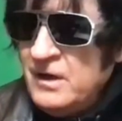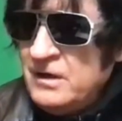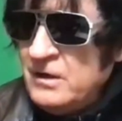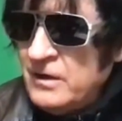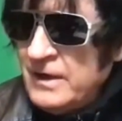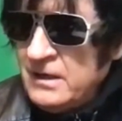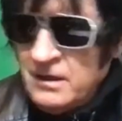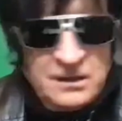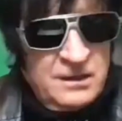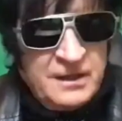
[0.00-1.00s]
like
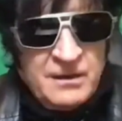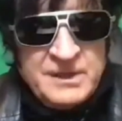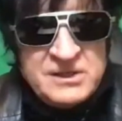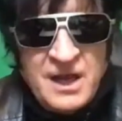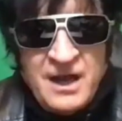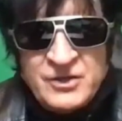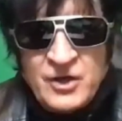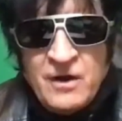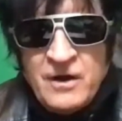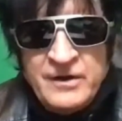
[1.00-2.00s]
a massage
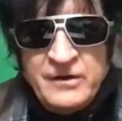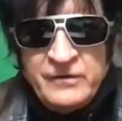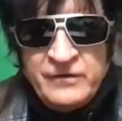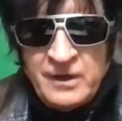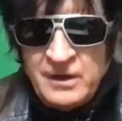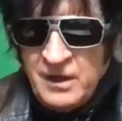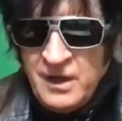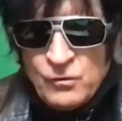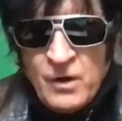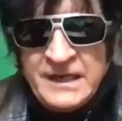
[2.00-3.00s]
artist and a
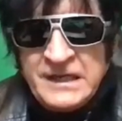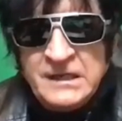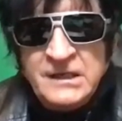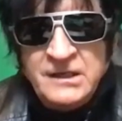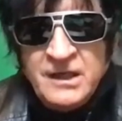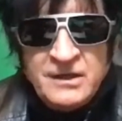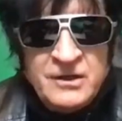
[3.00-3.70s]
Reiki